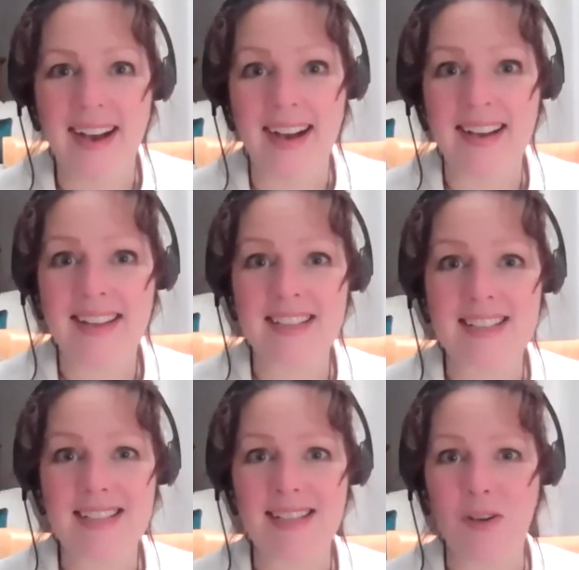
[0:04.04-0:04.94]
Hi, this
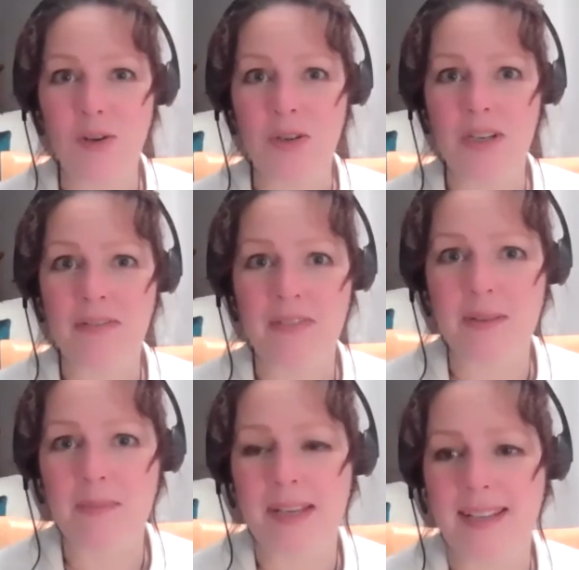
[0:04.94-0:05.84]
is Laura
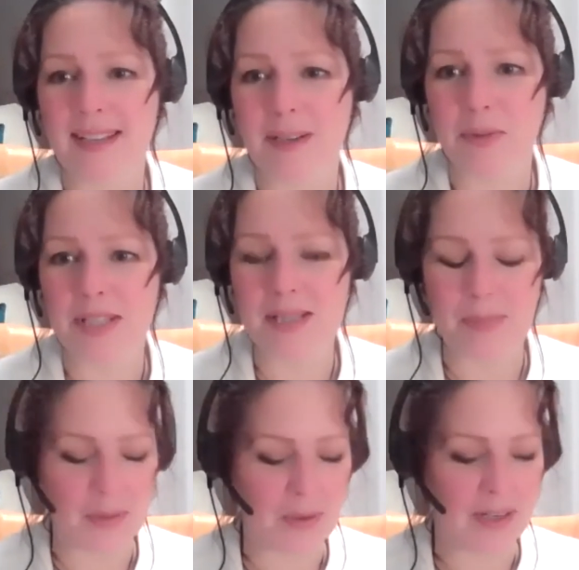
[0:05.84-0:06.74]
from Healing with
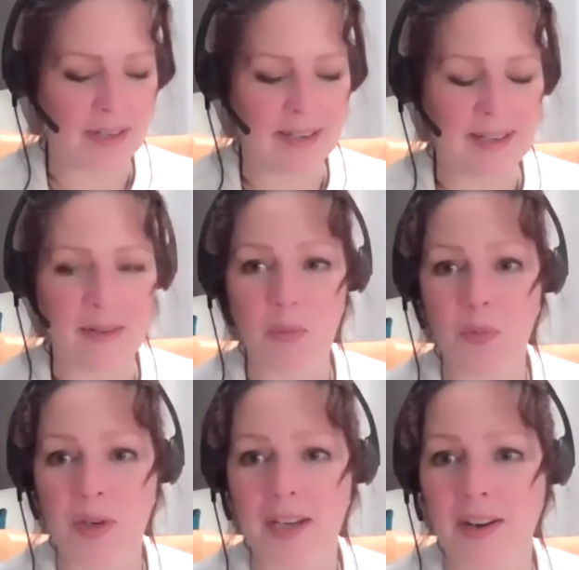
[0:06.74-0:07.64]
Spirit.
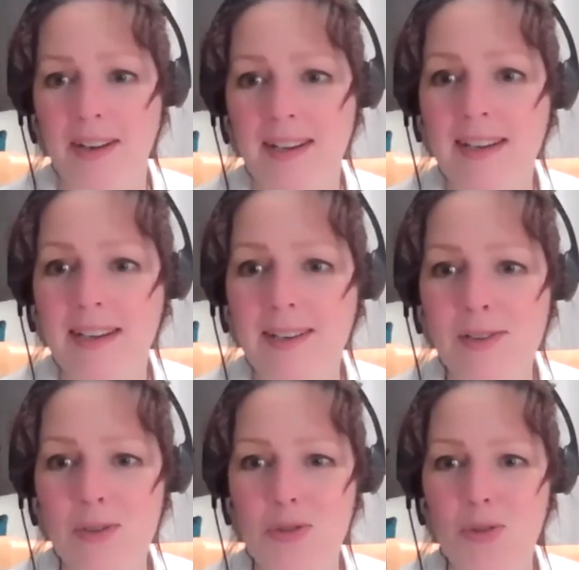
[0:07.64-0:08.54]
We are here
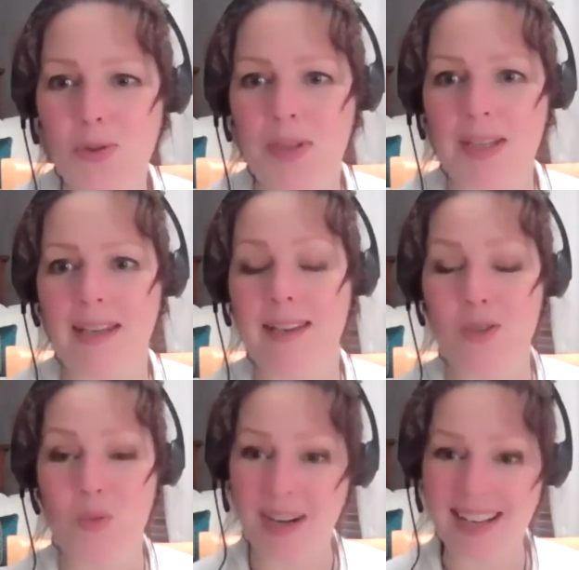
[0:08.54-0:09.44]
to do the
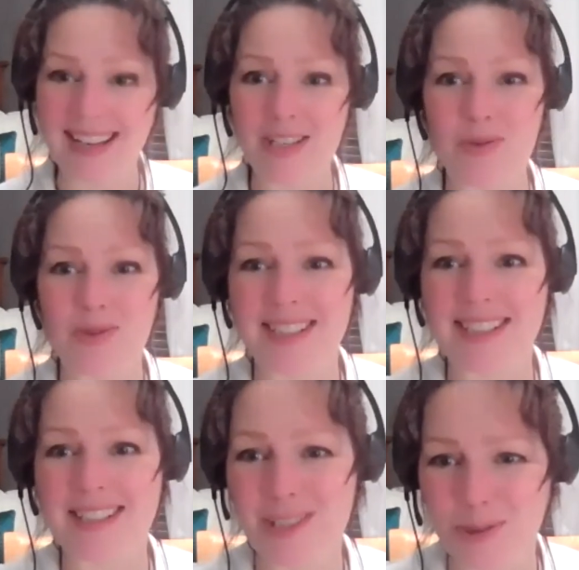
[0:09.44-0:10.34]

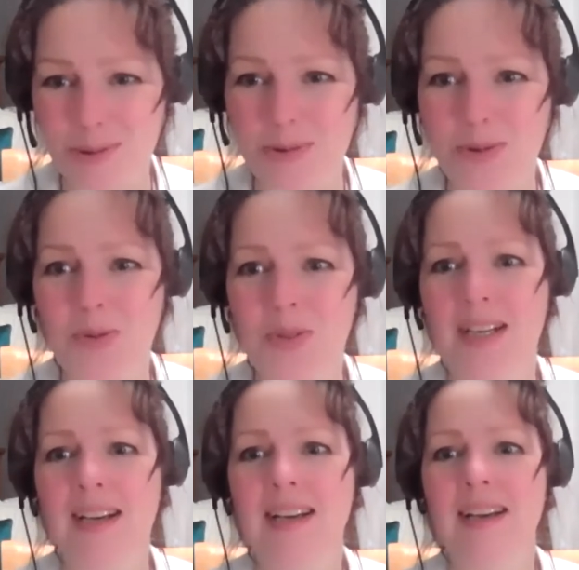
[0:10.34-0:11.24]
2022
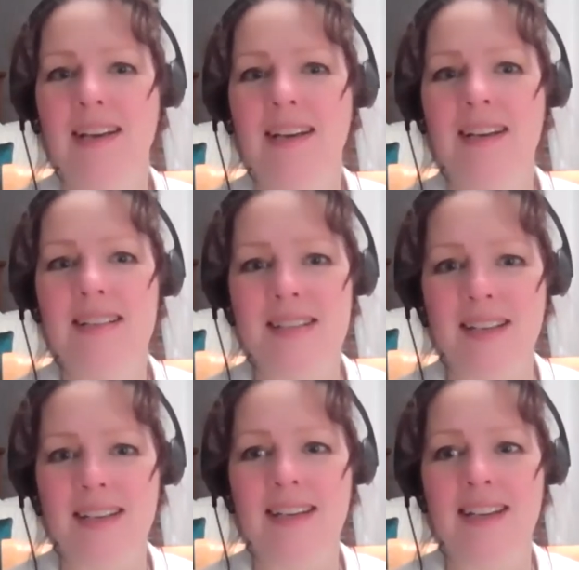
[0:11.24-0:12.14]

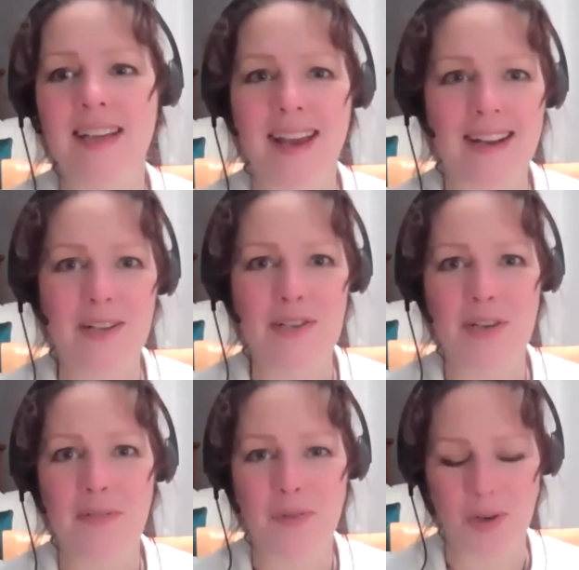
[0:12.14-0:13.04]
psychic
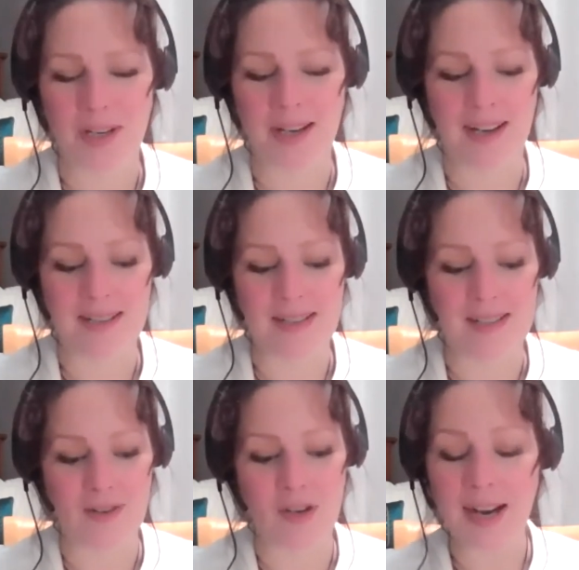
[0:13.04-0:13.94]
energy forecast.
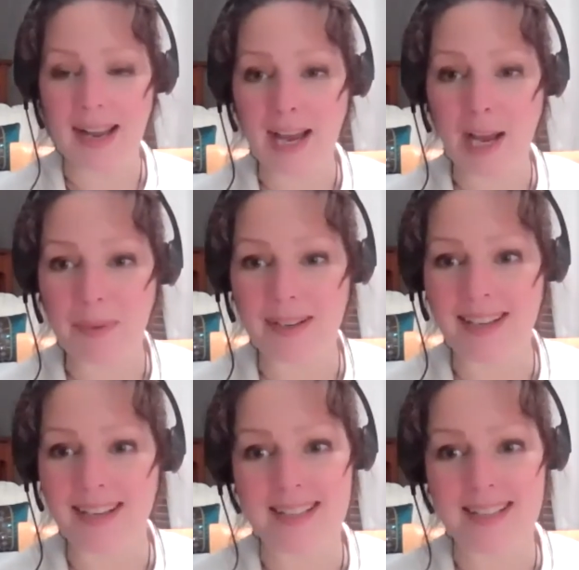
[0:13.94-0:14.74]
There's a lot happening.